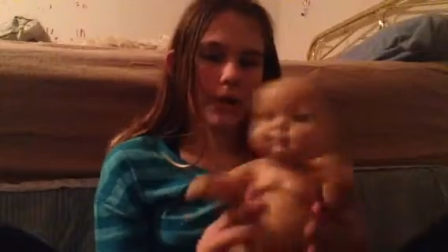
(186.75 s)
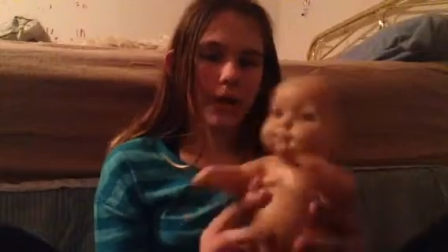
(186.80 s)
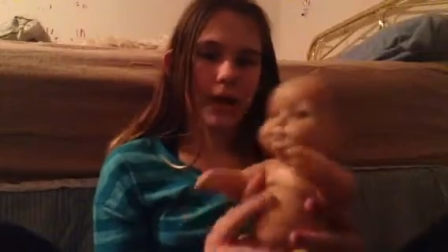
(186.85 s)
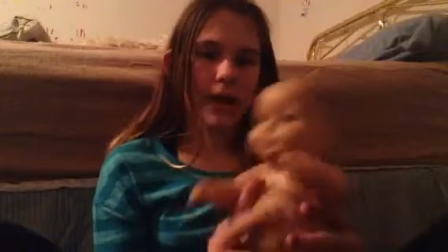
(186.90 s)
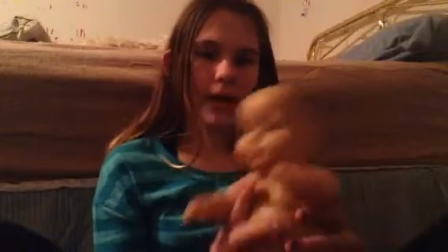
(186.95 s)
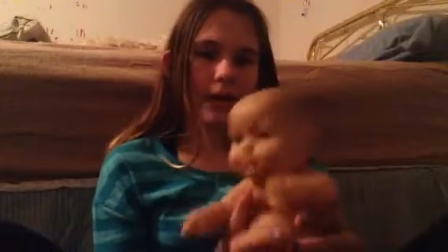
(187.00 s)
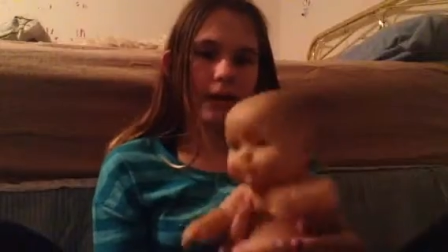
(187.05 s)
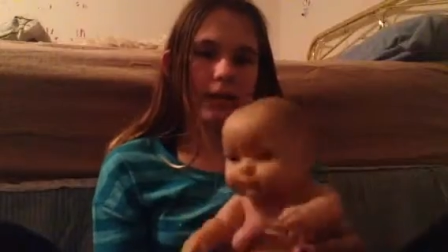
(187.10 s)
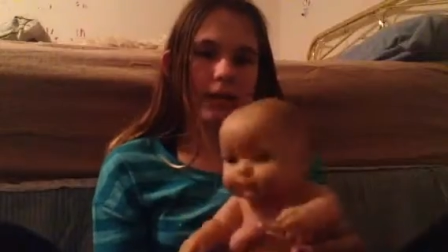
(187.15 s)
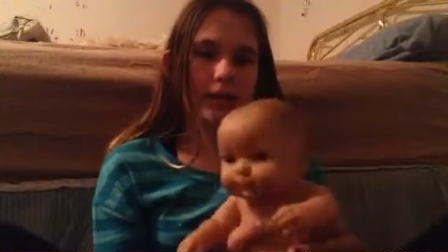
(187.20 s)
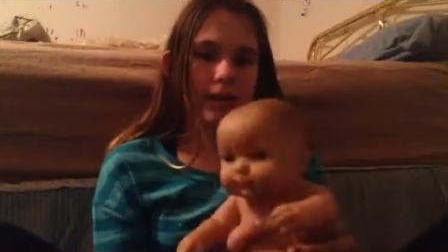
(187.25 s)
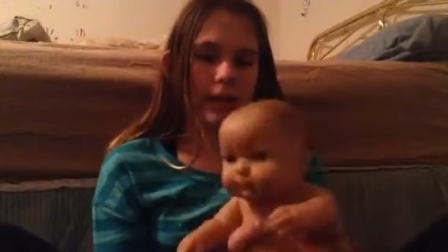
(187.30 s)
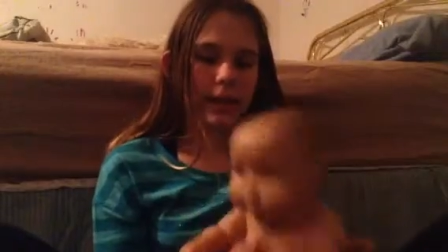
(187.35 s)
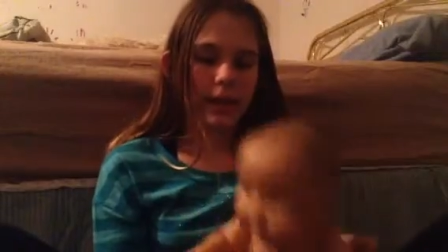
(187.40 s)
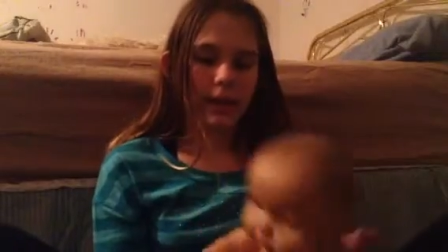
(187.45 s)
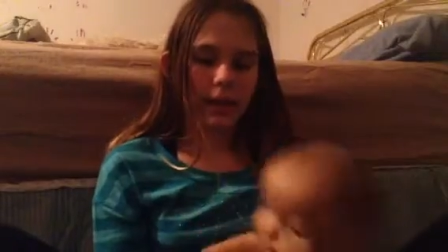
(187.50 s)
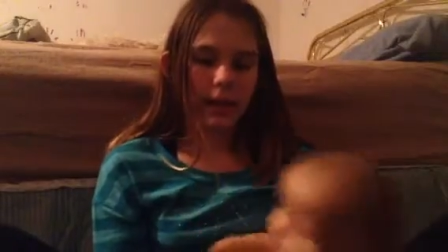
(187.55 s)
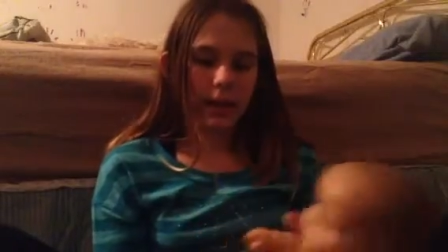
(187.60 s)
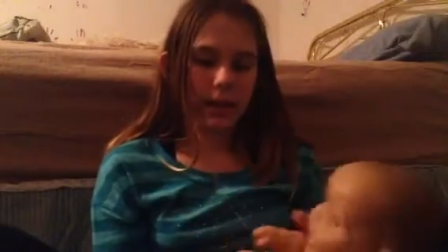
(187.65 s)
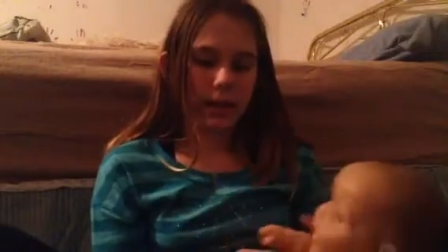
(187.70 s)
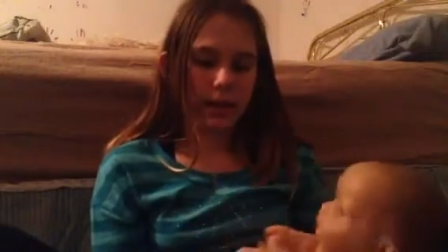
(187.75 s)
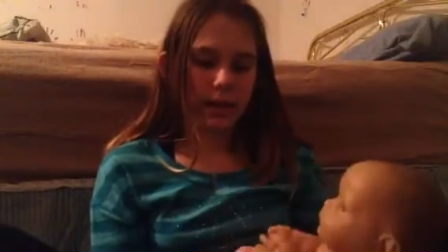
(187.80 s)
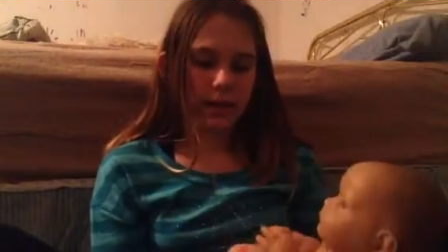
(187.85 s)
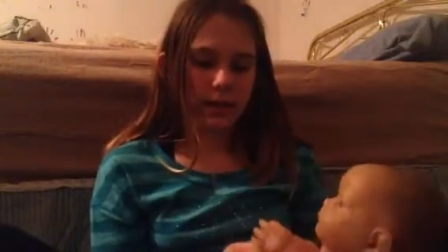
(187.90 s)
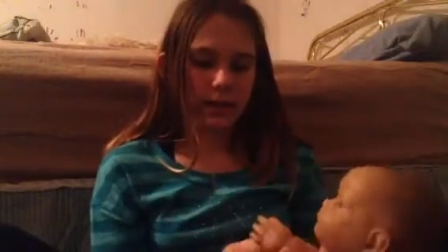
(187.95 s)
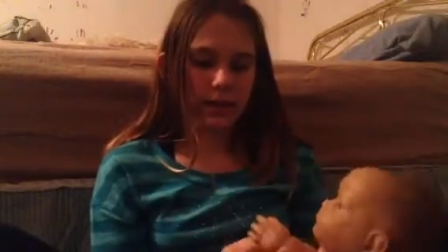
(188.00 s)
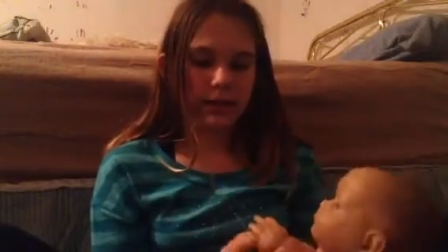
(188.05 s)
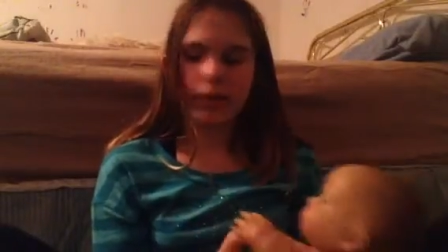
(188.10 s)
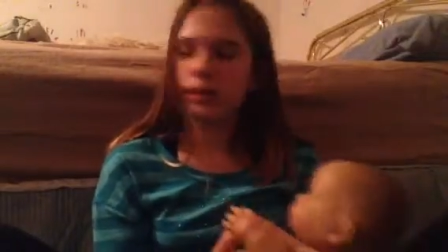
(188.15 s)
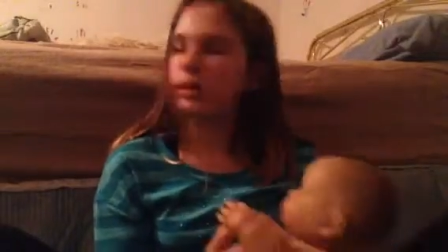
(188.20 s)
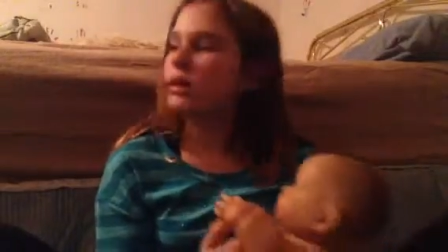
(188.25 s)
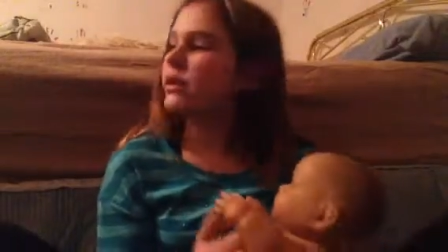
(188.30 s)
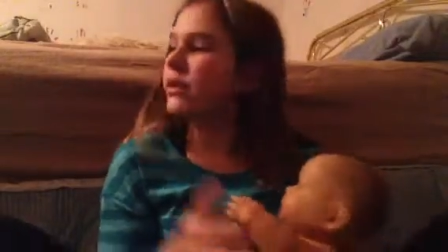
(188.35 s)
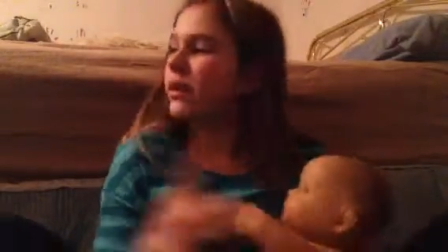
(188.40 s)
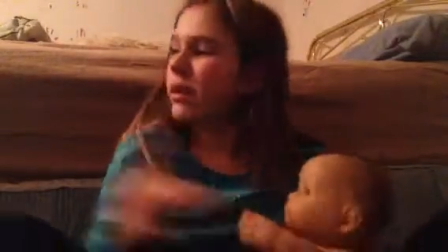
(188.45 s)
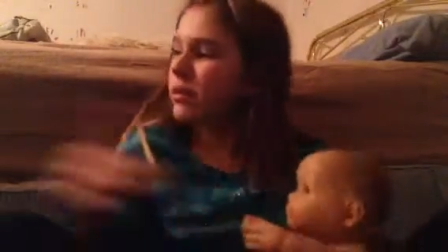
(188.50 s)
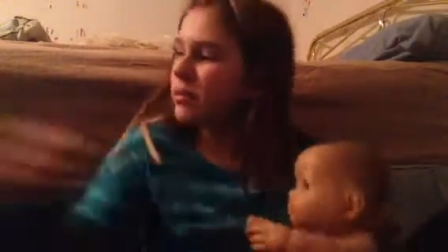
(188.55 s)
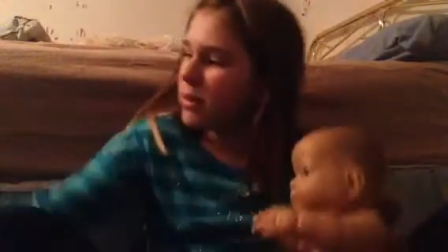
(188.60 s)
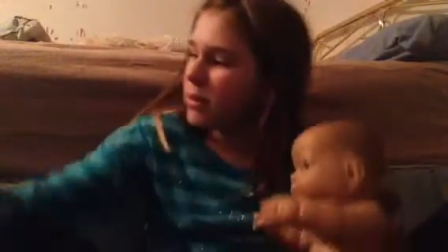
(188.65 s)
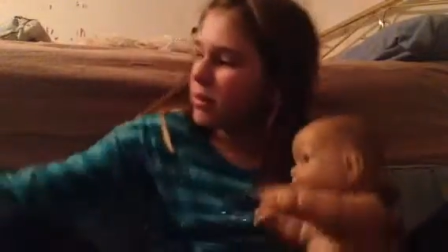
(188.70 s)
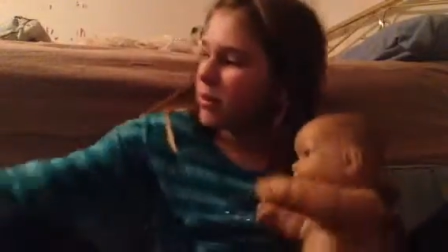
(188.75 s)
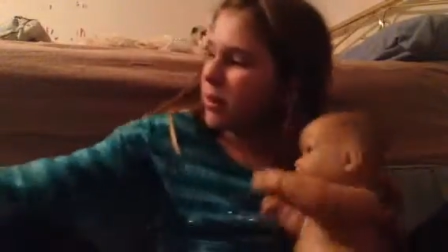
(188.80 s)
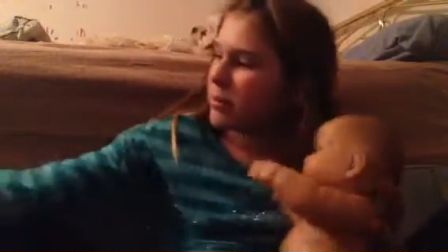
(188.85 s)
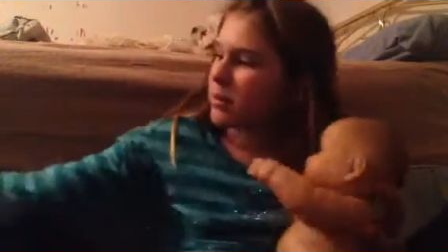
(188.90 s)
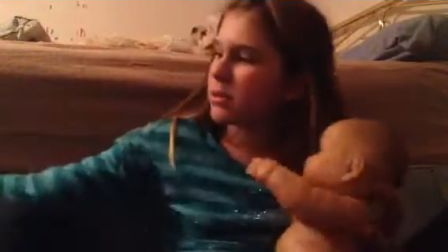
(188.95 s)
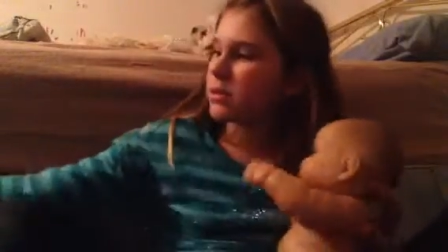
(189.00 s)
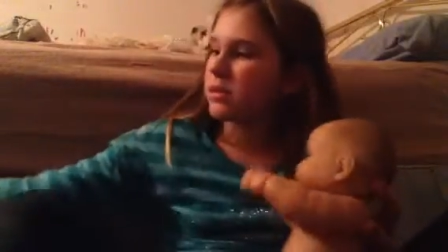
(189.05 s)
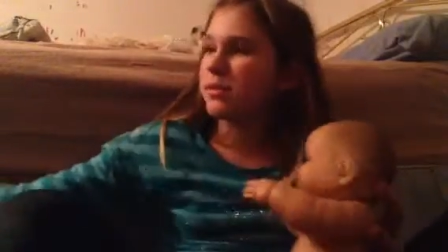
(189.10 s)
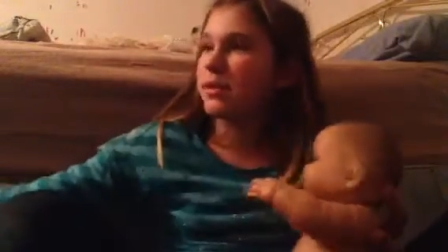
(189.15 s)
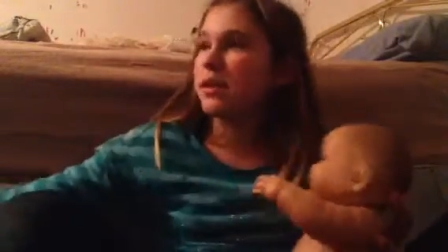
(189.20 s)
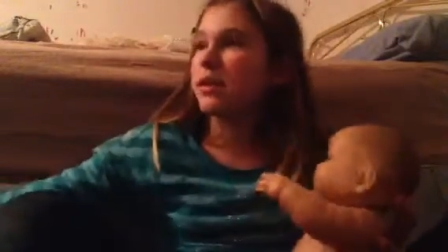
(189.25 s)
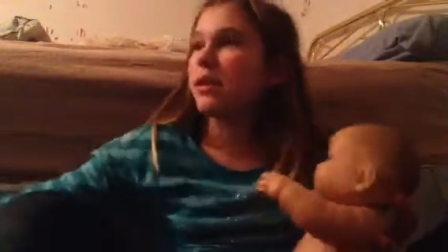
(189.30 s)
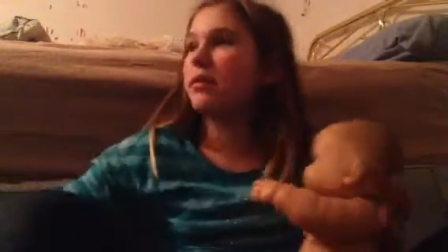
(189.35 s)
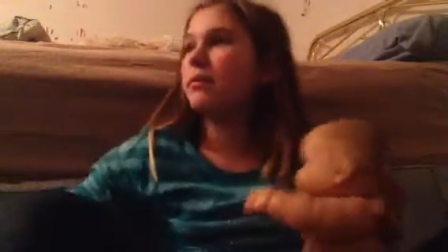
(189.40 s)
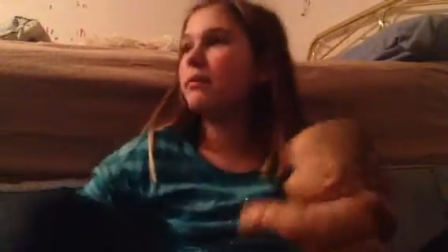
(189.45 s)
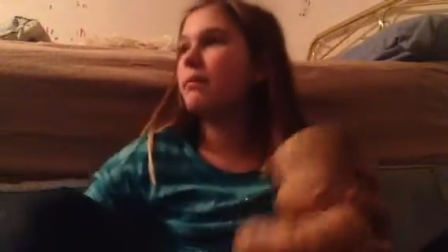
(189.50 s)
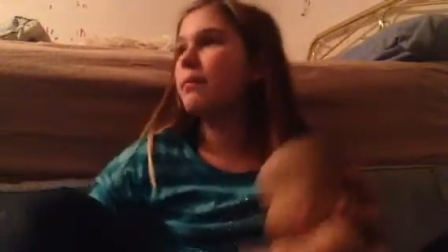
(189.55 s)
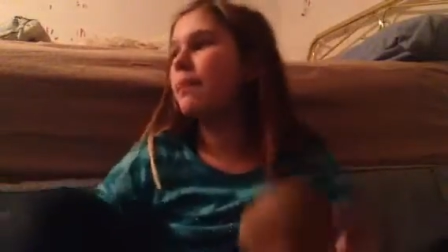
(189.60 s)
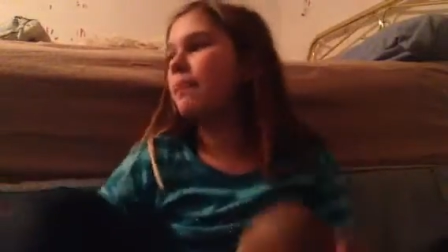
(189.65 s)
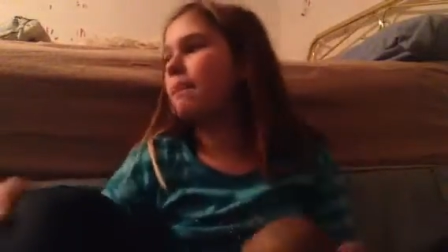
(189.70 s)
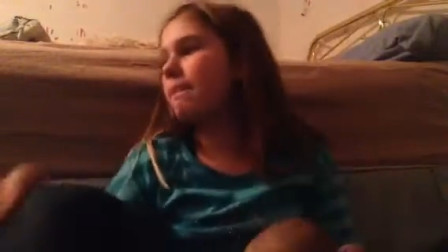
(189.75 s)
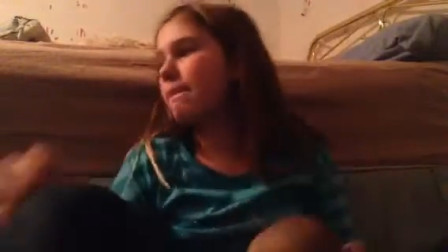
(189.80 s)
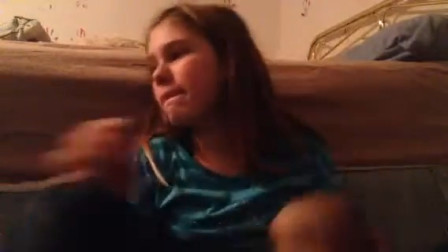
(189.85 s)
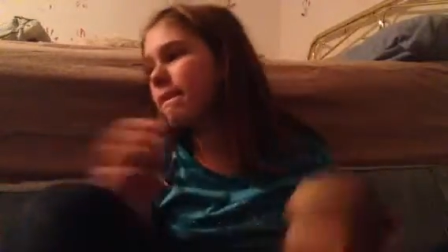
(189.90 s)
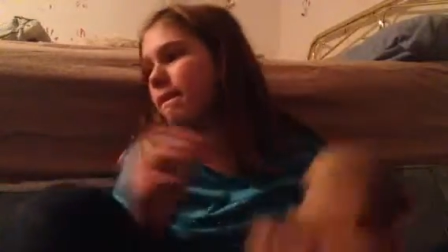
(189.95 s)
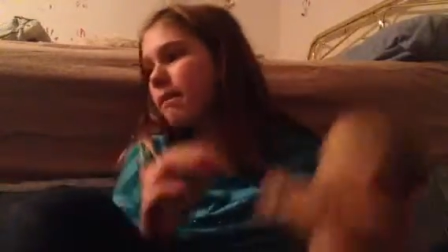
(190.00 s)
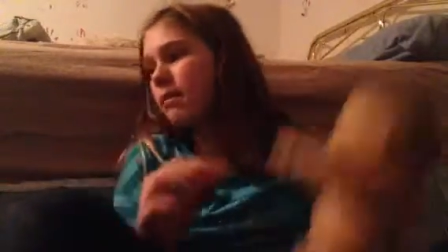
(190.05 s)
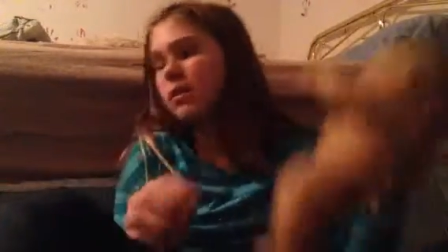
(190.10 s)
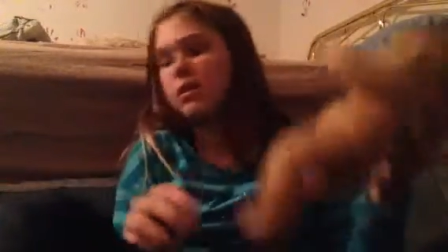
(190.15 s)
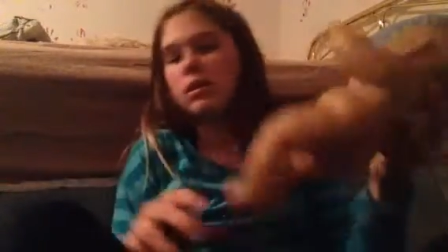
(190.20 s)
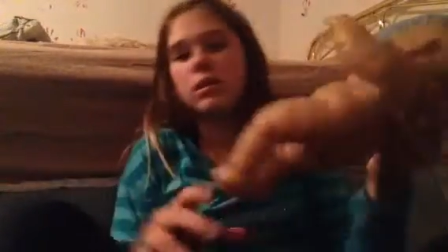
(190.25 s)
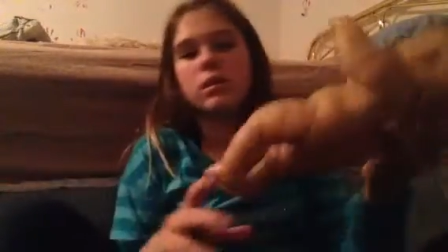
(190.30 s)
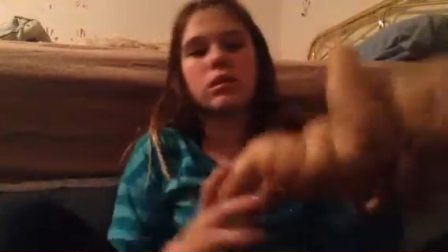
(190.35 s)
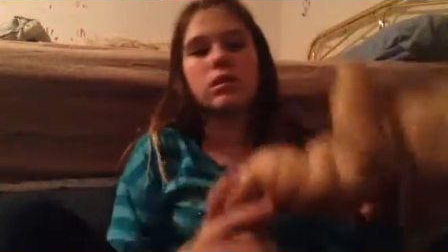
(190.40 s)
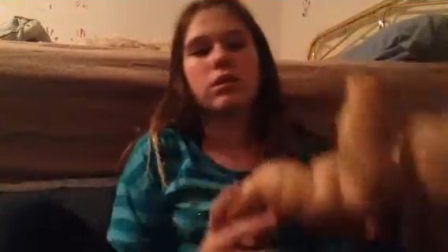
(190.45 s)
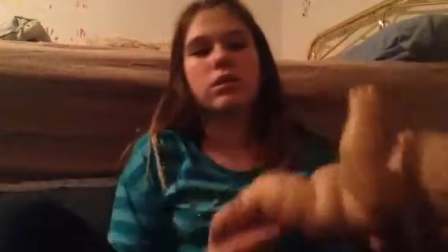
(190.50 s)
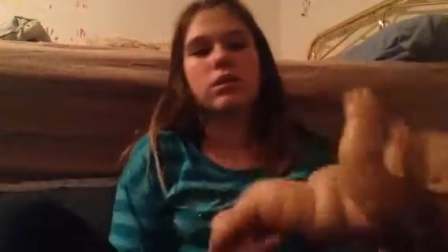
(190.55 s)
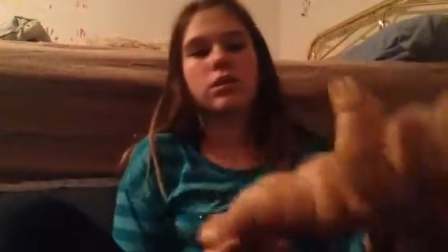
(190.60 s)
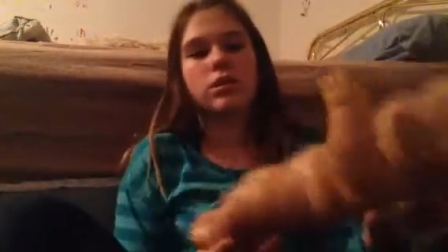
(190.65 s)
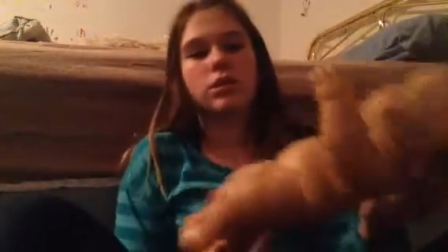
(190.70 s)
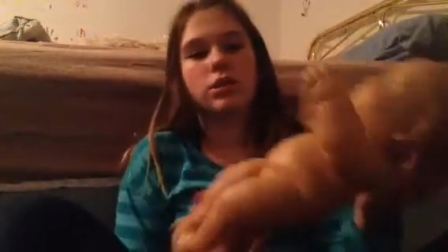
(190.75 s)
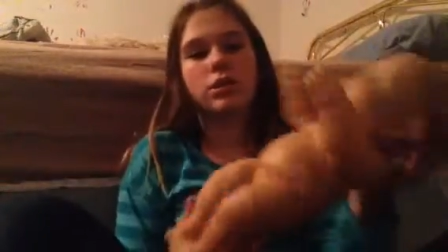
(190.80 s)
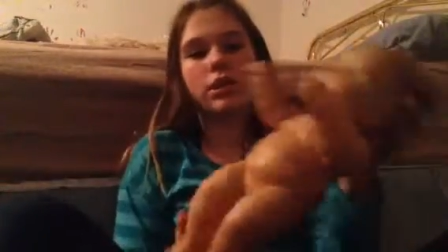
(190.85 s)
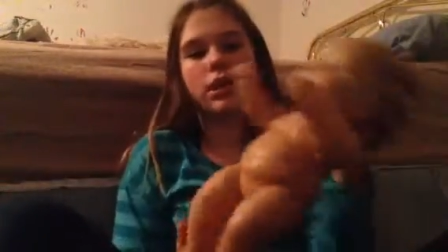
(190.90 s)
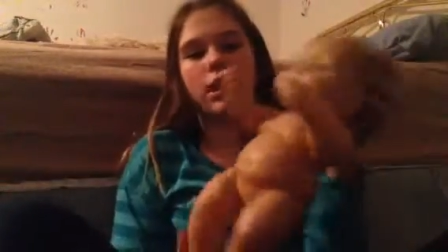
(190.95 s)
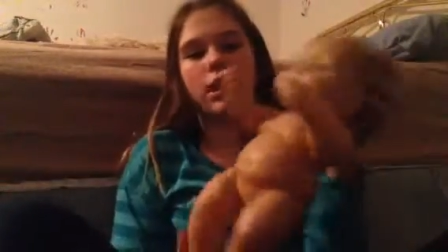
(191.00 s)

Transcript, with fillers: right now it's Saturday, guys. Can you hear me? The baby's over here. So